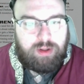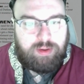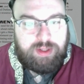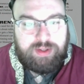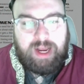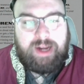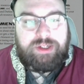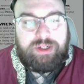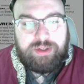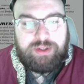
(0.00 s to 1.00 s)
These
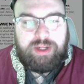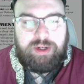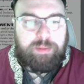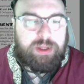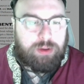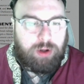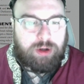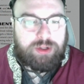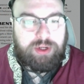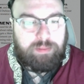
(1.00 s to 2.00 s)
actions tend to be
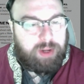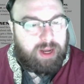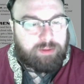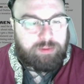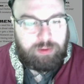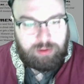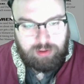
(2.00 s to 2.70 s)
large and impactful.